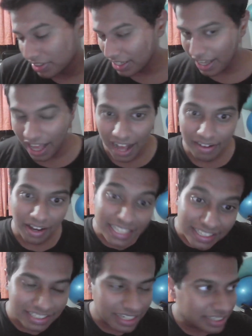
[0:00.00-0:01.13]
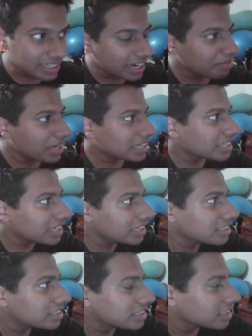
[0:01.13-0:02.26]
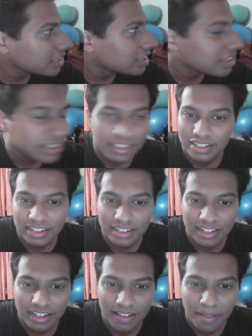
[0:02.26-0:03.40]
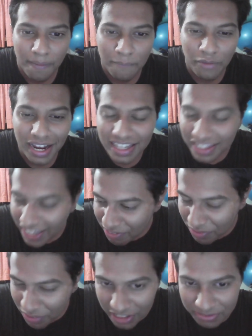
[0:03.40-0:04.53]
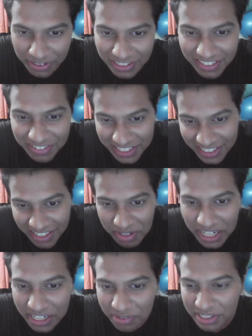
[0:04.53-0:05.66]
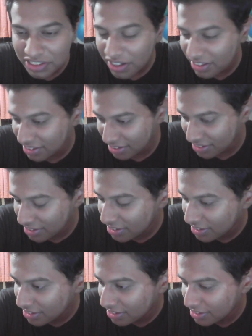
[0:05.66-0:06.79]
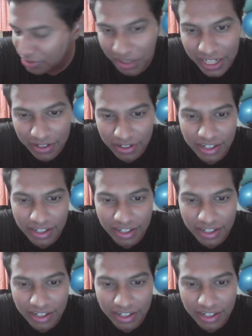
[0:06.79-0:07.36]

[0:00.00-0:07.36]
I guess that kind of makes sense why he gave the watch, because he was just giving it to his daughter. So why not?